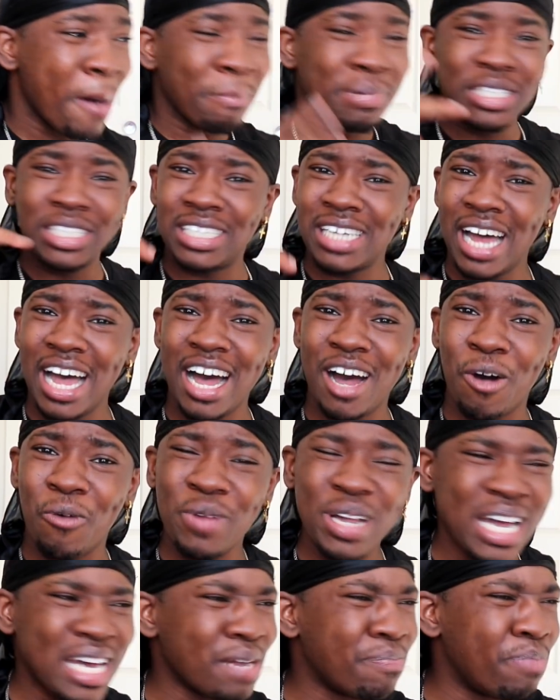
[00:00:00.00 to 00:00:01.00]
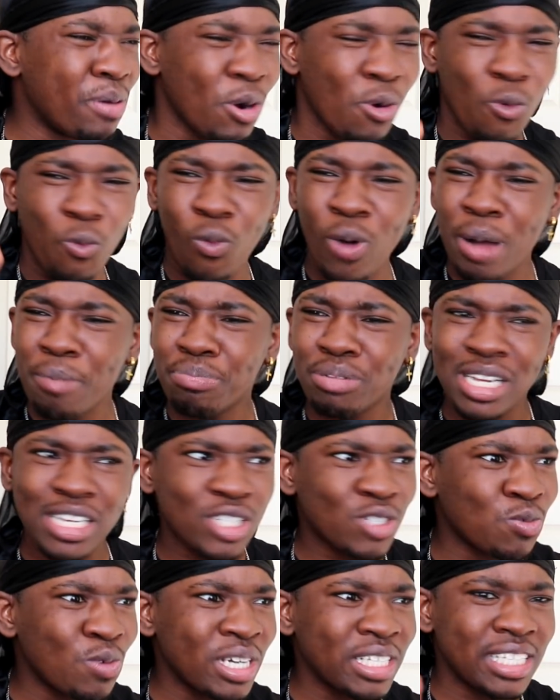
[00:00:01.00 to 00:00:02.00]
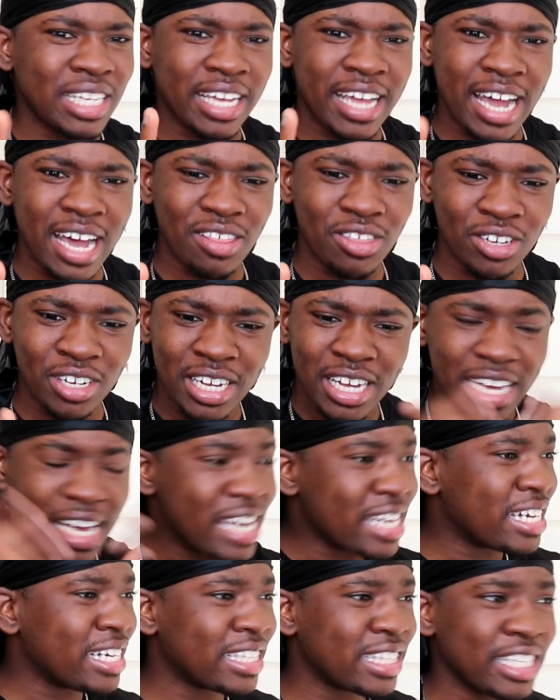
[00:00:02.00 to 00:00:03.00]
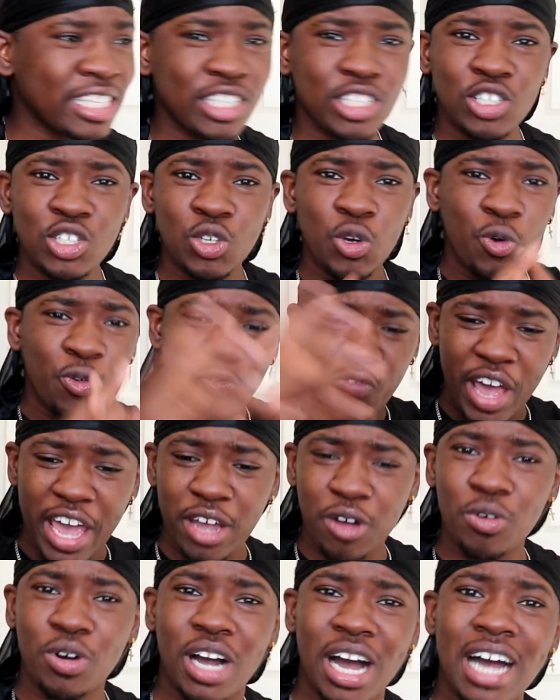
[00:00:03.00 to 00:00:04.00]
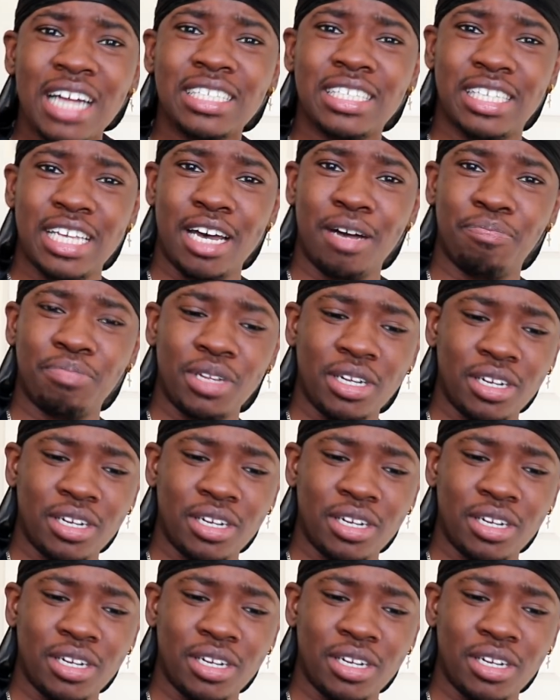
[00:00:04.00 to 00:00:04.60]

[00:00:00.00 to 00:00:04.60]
But y'all, we gotta put 1 + 1 together and get this newfangled concept.